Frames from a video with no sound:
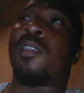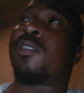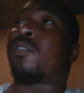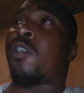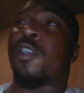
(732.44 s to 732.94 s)
and
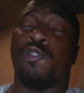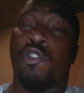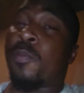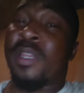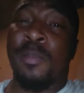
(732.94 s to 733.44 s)
start
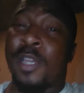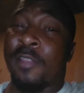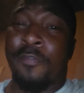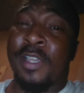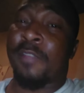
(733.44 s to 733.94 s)
trimming the
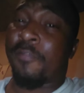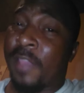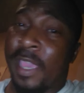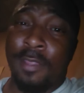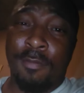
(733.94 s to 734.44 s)
motherfucking
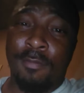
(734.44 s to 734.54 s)
fat